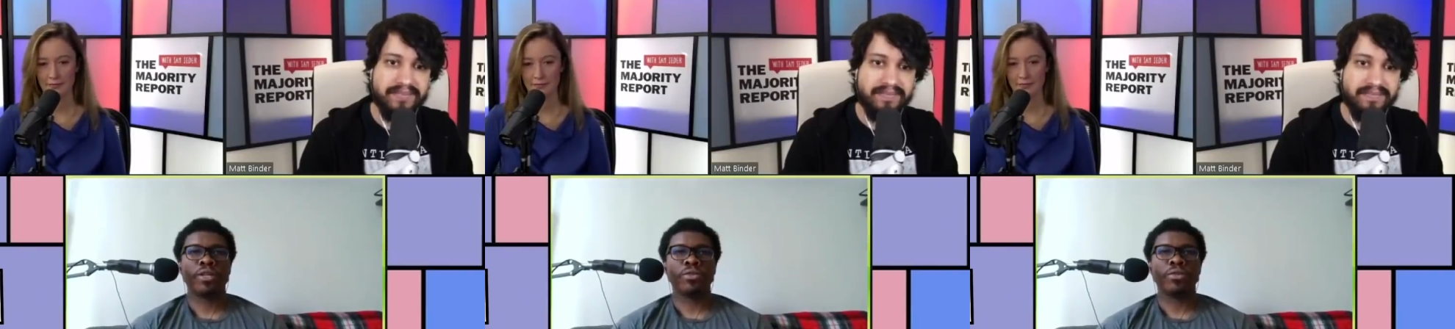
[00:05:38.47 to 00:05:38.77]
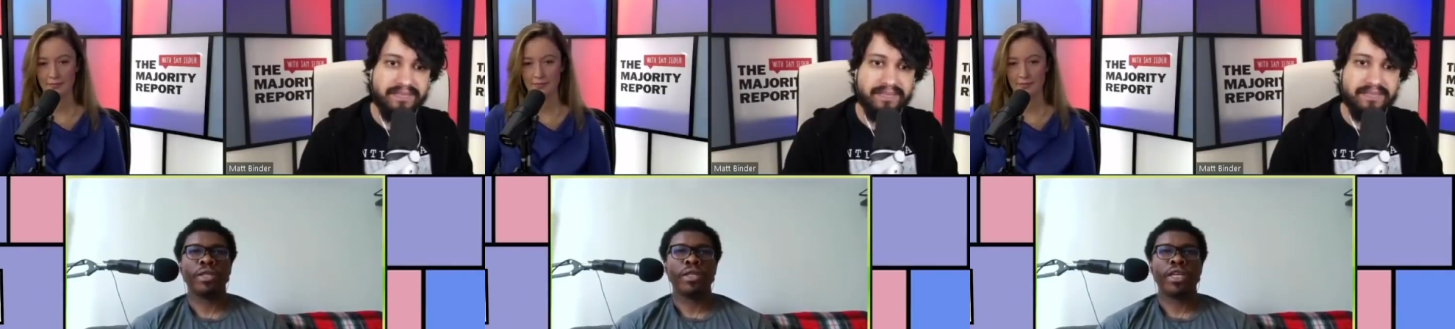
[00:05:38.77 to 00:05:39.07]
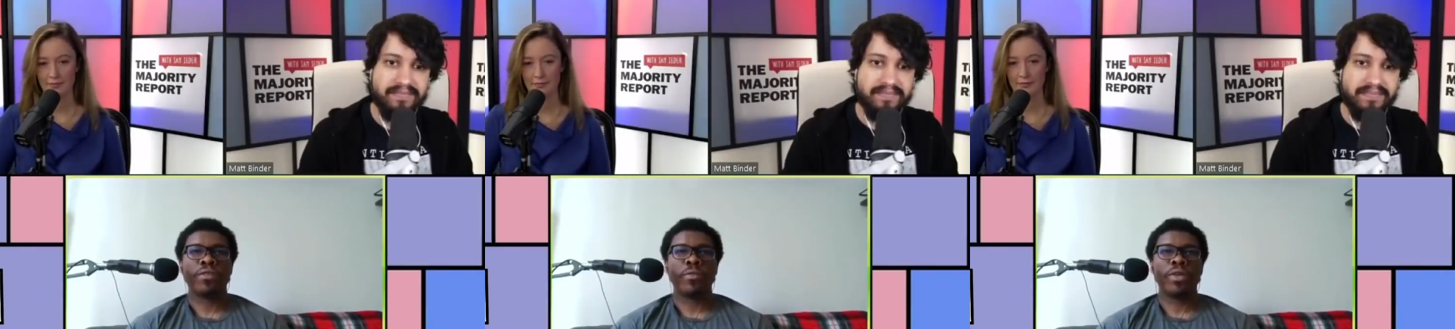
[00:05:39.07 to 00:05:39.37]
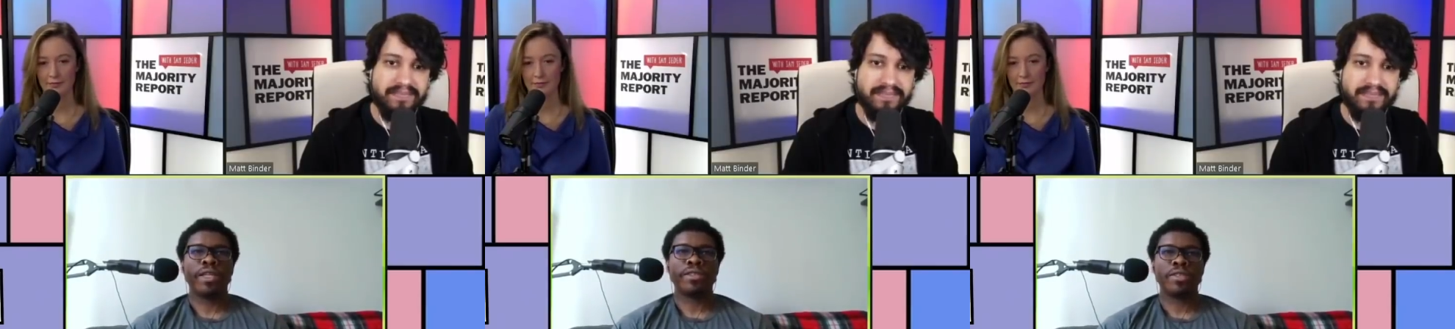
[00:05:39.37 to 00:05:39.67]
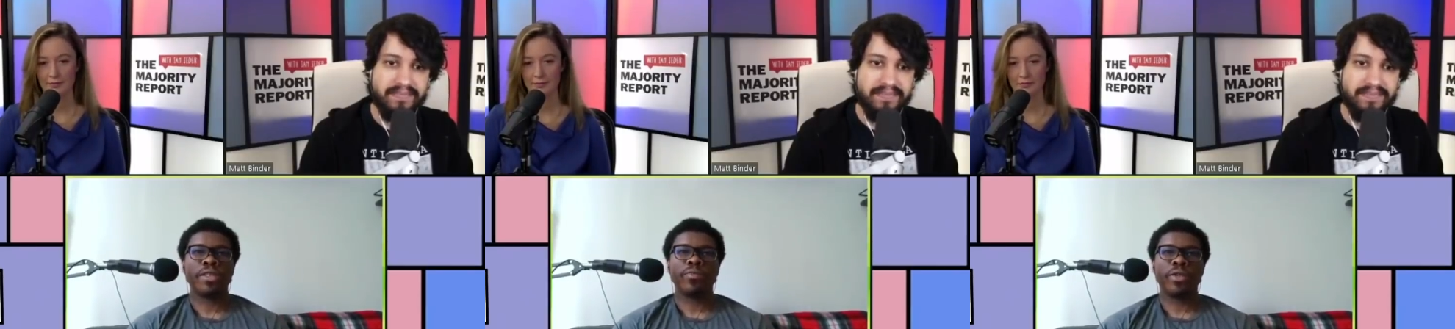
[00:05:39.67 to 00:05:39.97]
Speaker 1: killed if someone has
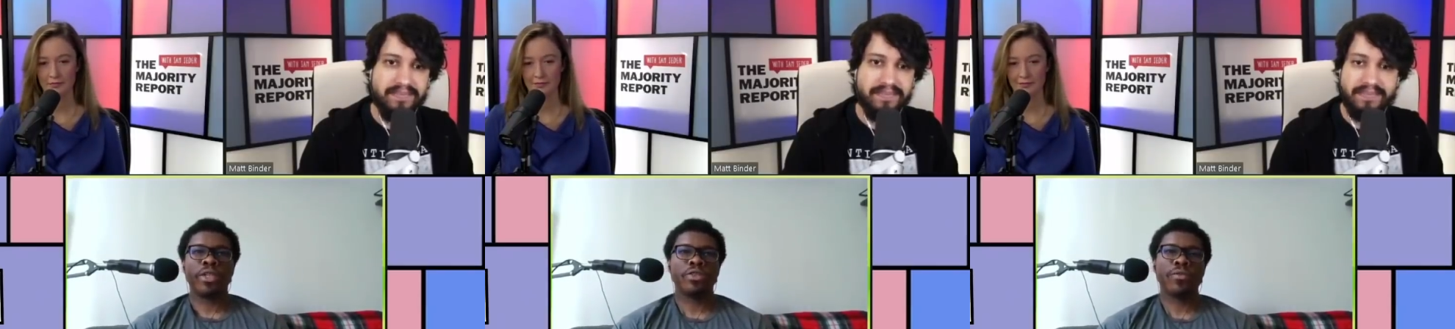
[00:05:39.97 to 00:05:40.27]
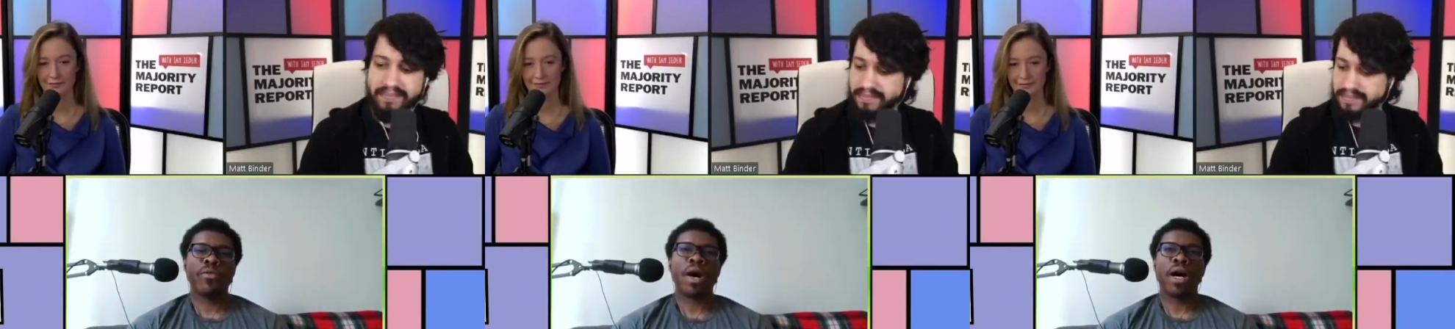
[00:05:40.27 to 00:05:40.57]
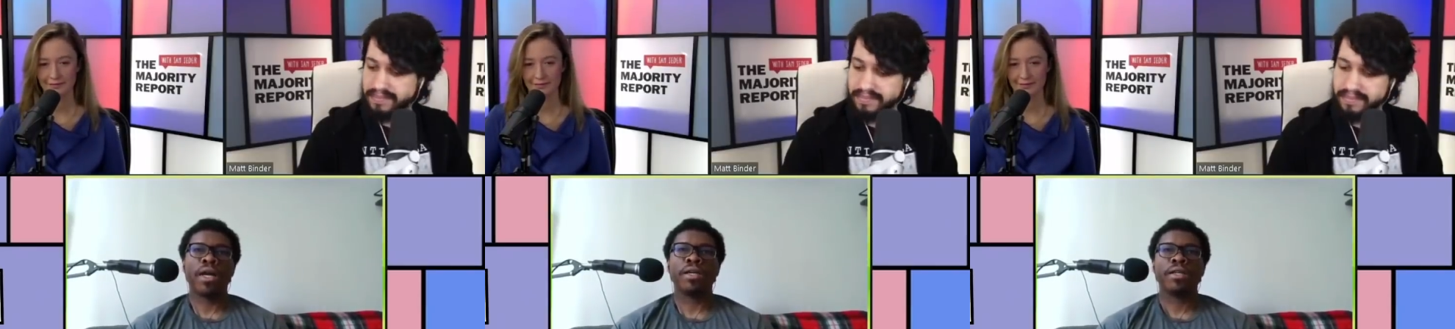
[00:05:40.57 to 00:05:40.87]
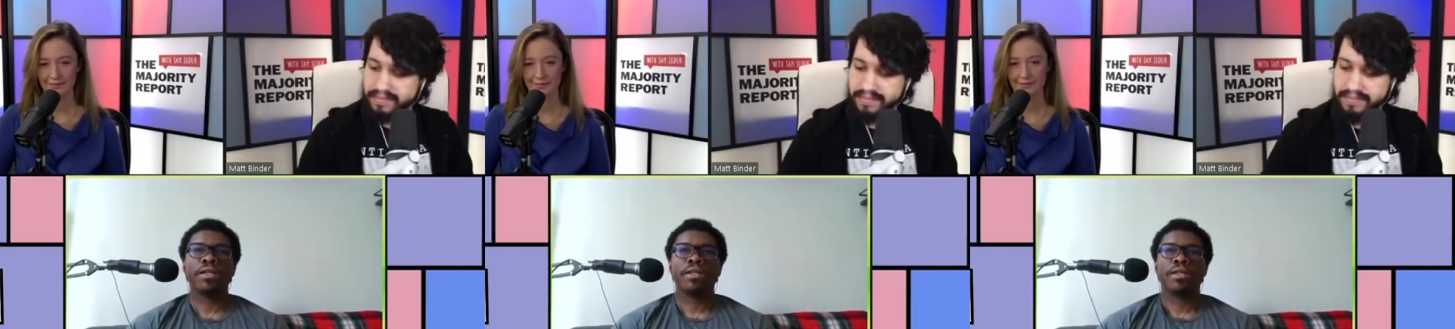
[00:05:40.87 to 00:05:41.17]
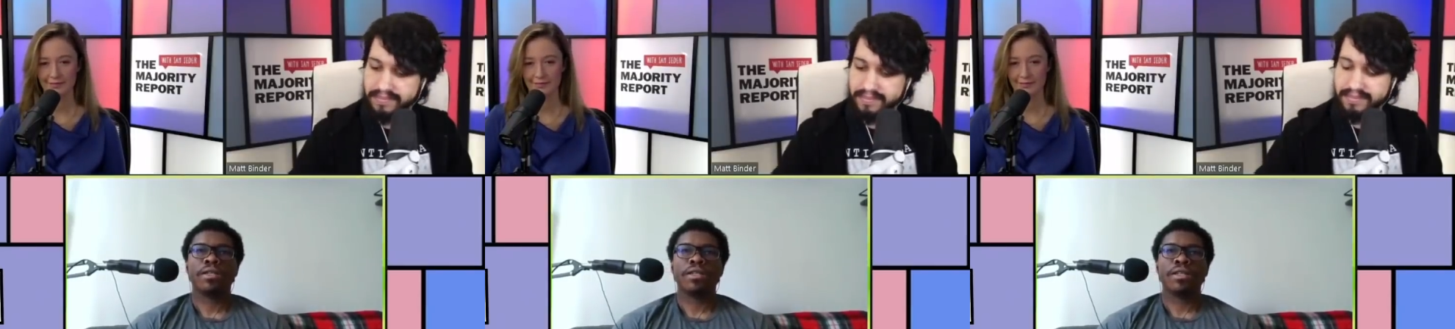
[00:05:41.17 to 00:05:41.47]
a good explanation of why.
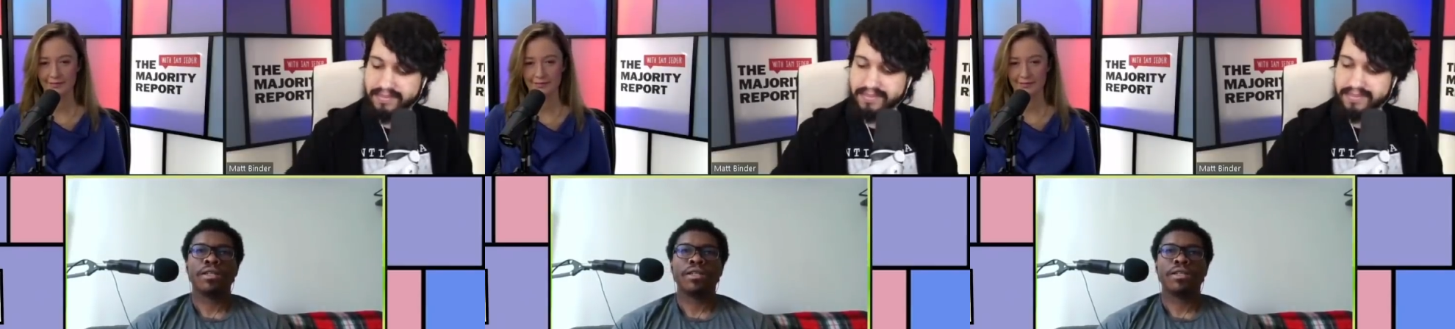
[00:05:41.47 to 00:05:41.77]
Uh,